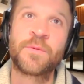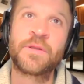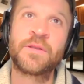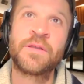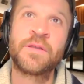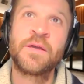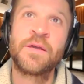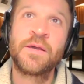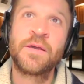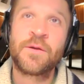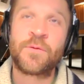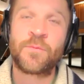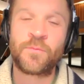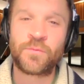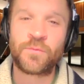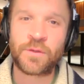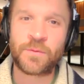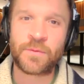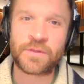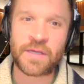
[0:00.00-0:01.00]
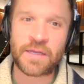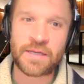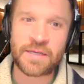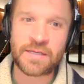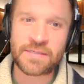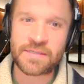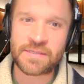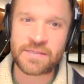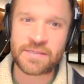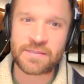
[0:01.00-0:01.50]
And really what that
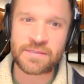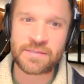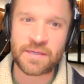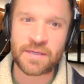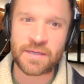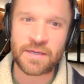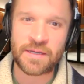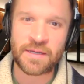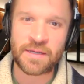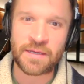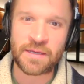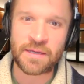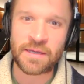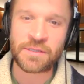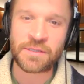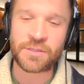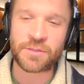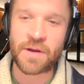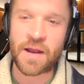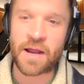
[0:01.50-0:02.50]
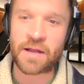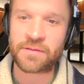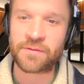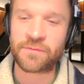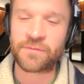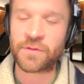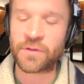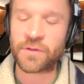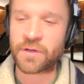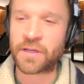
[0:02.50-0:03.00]
is it's a interactive
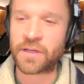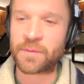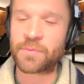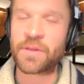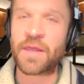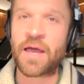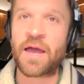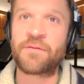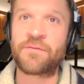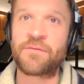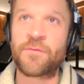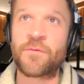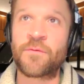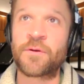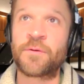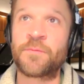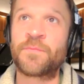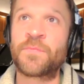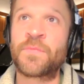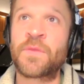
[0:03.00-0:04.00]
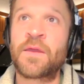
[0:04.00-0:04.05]
learning platform